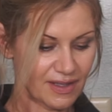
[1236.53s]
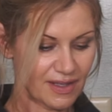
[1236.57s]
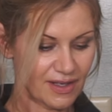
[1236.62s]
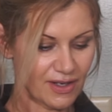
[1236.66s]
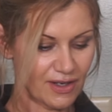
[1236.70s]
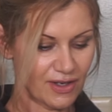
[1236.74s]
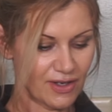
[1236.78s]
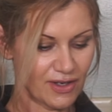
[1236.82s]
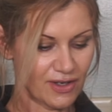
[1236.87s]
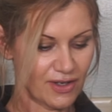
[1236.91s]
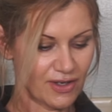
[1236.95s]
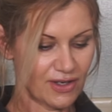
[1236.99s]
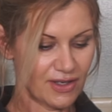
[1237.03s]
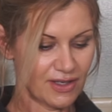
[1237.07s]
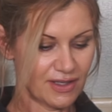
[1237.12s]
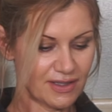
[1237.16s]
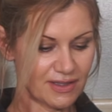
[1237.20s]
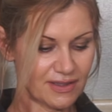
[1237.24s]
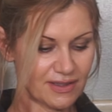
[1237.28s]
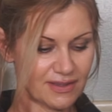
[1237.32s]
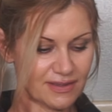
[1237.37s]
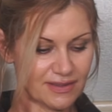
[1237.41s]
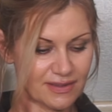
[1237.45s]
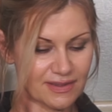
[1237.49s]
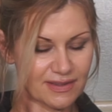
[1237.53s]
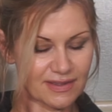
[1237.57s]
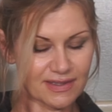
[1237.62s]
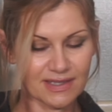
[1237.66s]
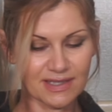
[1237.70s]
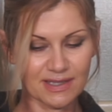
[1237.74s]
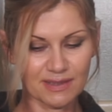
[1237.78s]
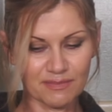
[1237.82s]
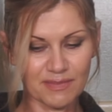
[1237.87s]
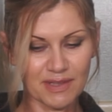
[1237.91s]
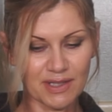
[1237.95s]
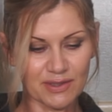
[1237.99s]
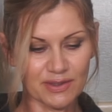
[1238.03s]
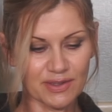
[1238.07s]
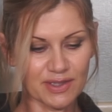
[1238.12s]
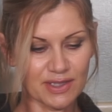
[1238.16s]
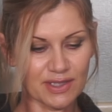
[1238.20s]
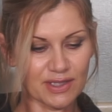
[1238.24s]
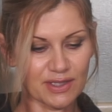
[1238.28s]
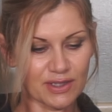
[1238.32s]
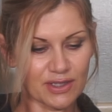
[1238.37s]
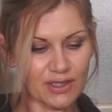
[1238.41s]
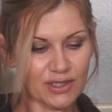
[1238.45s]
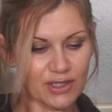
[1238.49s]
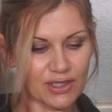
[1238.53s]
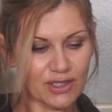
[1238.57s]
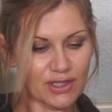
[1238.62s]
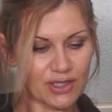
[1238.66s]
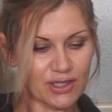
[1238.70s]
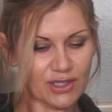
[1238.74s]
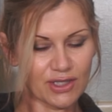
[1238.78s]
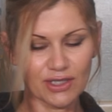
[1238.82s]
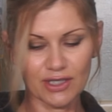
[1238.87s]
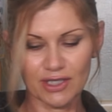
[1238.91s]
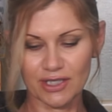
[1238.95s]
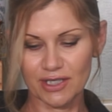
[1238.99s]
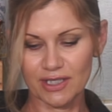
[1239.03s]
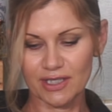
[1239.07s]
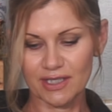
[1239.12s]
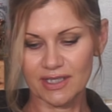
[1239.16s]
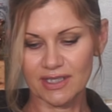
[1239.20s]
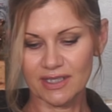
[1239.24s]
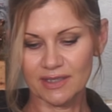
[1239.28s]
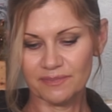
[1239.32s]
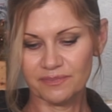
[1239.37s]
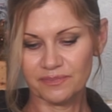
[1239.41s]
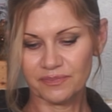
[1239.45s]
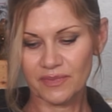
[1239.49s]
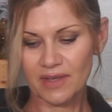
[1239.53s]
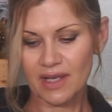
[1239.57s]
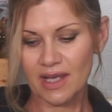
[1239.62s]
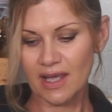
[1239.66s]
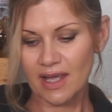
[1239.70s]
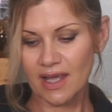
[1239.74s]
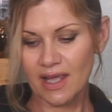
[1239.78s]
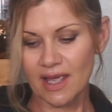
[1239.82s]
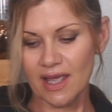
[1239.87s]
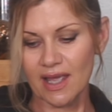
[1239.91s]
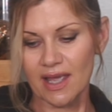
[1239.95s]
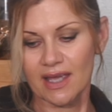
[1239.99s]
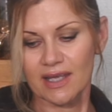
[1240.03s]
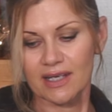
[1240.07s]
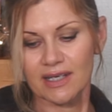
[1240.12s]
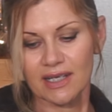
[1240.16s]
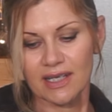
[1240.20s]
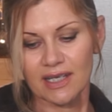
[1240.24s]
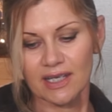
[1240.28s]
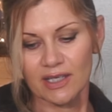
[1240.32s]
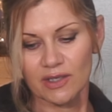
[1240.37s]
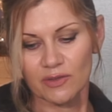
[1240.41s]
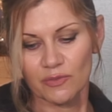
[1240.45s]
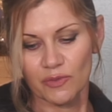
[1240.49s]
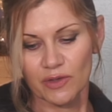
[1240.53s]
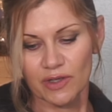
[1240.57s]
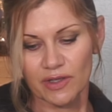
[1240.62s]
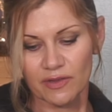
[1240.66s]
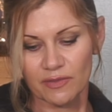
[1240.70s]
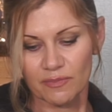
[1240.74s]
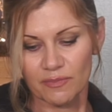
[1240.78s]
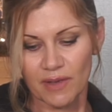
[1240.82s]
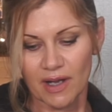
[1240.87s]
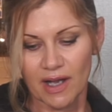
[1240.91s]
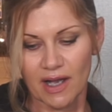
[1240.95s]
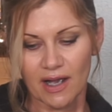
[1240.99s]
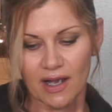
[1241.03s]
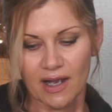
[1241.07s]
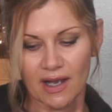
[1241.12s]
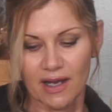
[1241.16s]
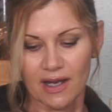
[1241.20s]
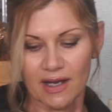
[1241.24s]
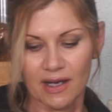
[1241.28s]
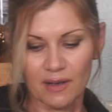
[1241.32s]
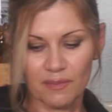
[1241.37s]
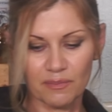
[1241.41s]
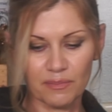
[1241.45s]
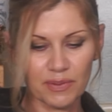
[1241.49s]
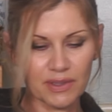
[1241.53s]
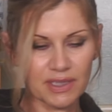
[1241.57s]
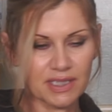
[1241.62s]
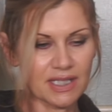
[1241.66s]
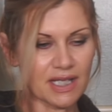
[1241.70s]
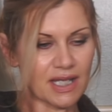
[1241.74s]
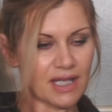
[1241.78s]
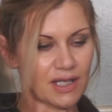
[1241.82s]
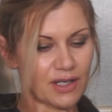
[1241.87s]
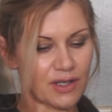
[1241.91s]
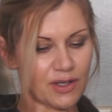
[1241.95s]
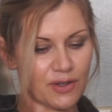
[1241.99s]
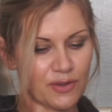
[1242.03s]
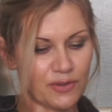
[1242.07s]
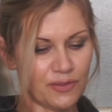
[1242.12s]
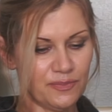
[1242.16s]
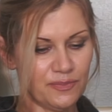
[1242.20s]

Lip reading: Oh, it smells good. And in with my potato.